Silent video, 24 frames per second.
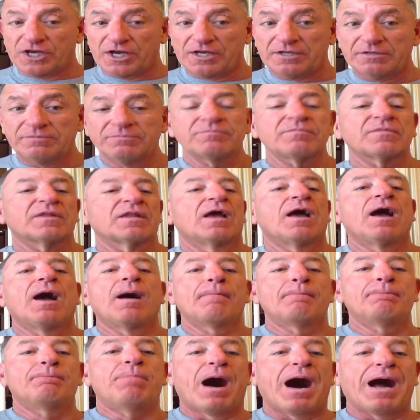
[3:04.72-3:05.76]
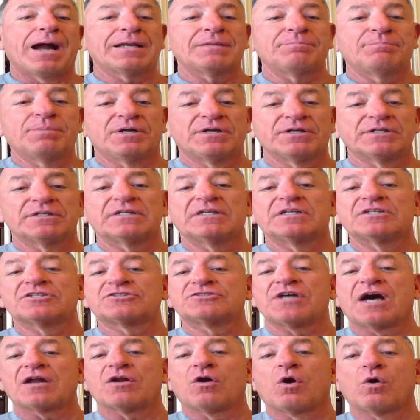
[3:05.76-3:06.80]
said, bodybuilding
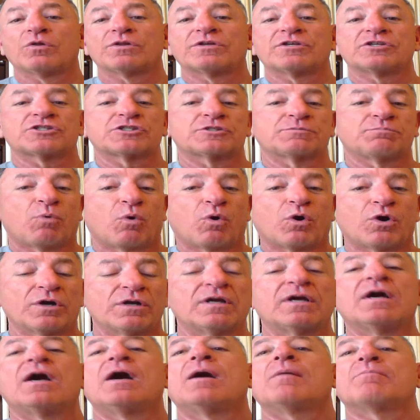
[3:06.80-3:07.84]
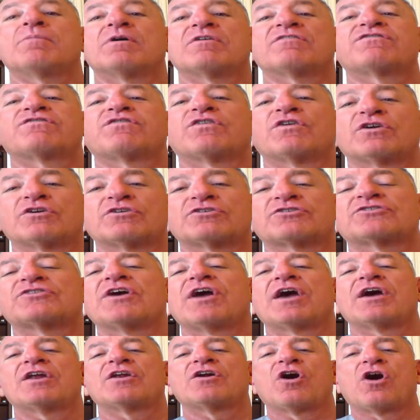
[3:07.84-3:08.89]
is not only a sport, but first
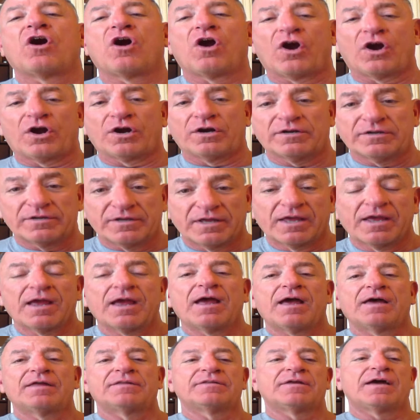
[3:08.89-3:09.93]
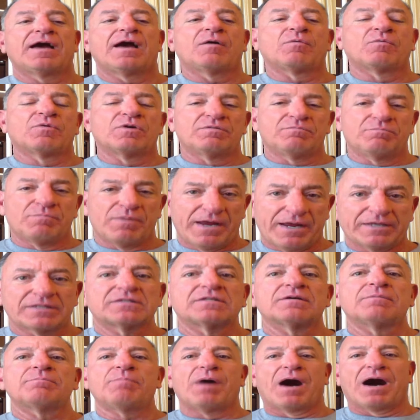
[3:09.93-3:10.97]
an art. And that would
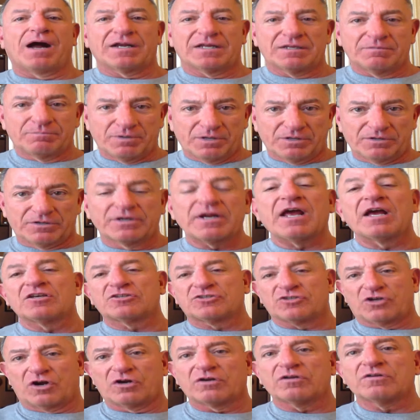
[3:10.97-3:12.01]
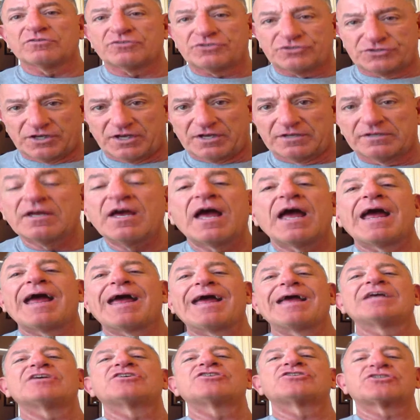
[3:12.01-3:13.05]
make the bodybuilder, as Arnold said,
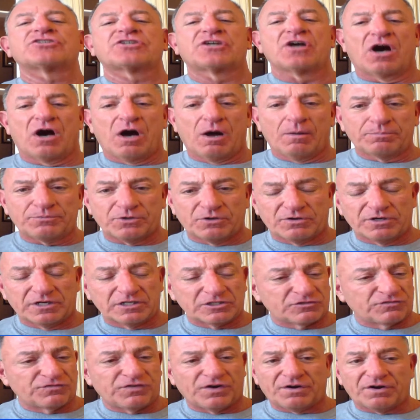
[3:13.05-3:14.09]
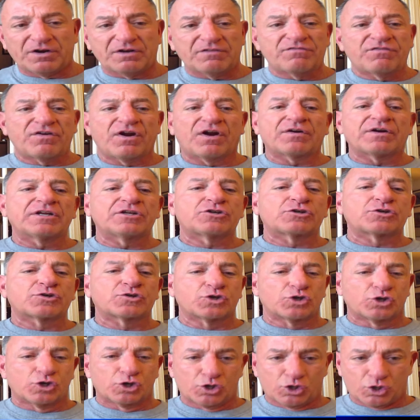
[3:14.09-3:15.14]
a sculptor. And it's very, very
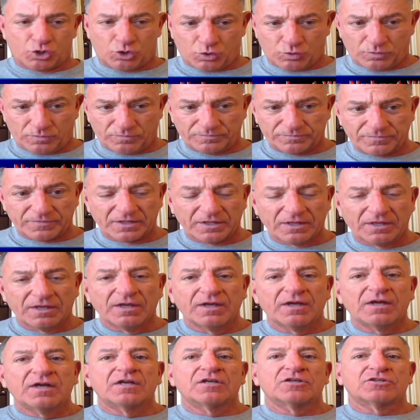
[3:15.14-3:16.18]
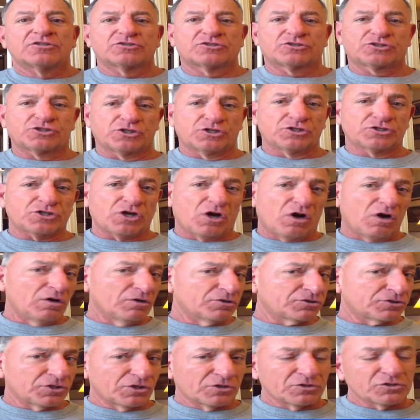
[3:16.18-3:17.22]
true. Serge
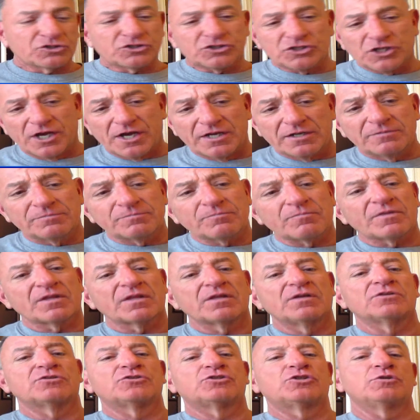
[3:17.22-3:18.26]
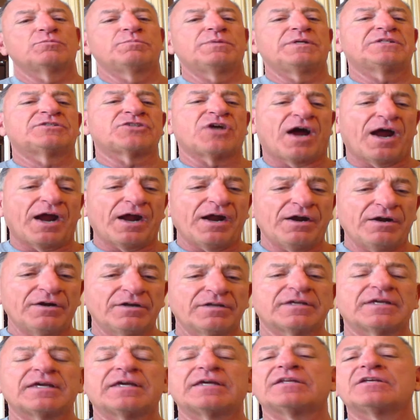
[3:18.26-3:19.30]
also said, to be
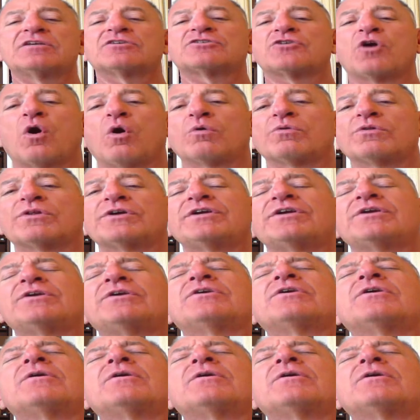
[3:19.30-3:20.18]
tired, it is only